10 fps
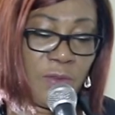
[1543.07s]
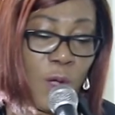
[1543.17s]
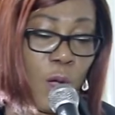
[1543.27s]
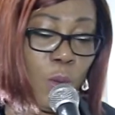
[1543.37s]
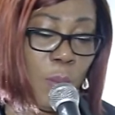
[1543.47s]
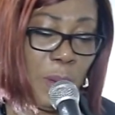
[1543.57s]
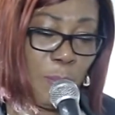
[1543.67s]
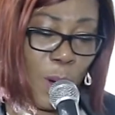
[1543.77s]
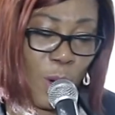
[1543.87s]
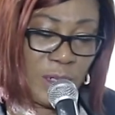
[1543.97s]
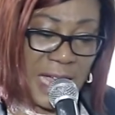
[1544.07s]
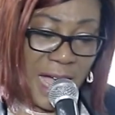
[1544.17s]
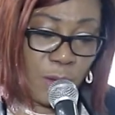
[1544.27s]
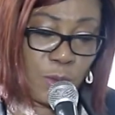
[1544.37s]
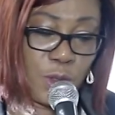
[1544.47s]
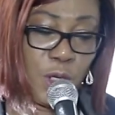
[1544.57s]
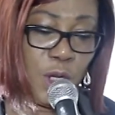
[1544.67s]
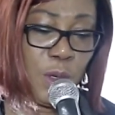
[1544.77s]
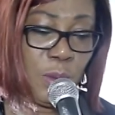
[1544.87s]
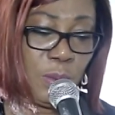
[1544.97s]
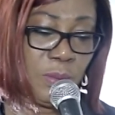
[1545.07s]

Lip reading: God will be poured out to you.